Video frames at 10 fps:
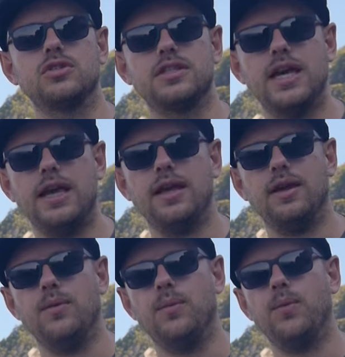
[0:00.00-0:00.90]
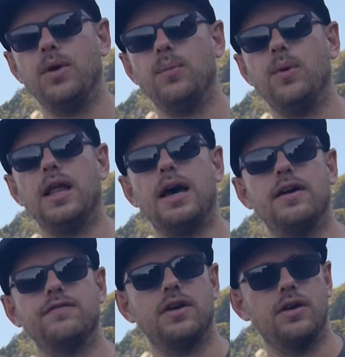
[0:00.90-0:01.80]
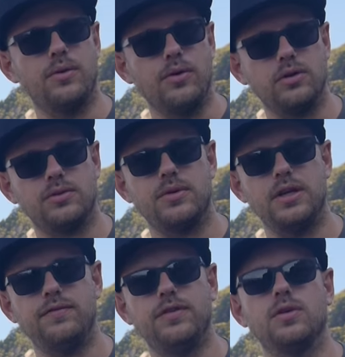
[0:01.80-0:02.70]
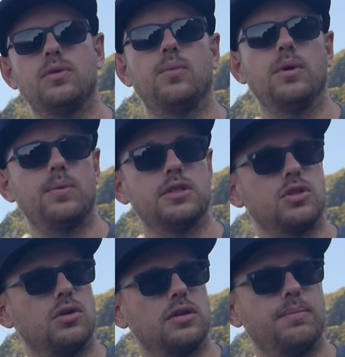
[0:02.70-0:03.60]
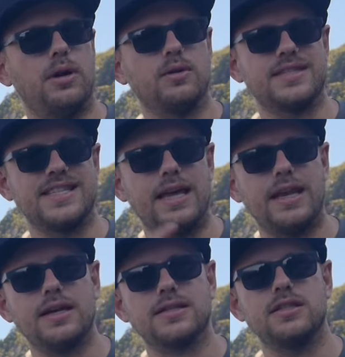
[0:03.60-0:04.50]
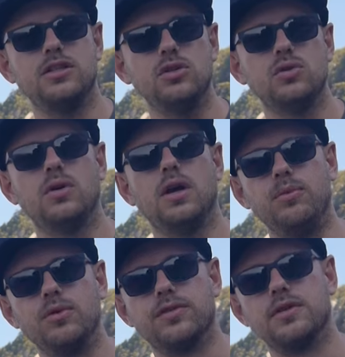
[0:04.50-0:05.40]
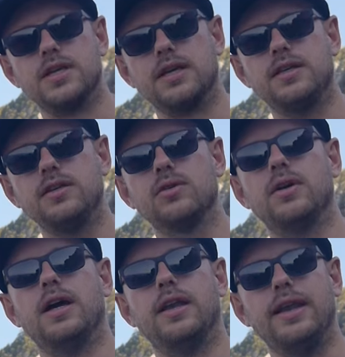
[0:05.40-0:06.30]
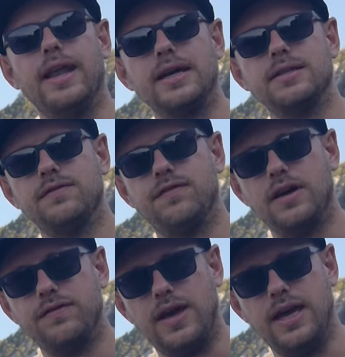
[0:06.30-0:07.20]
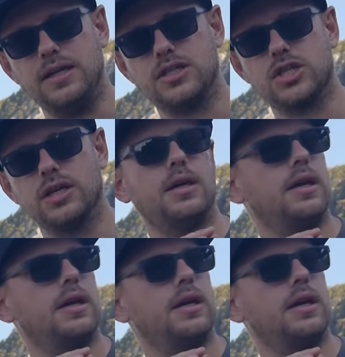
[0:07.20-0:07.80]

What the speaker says: Today we will have a rod review. We will talk about Zenaq's new Muthos Accura 95H.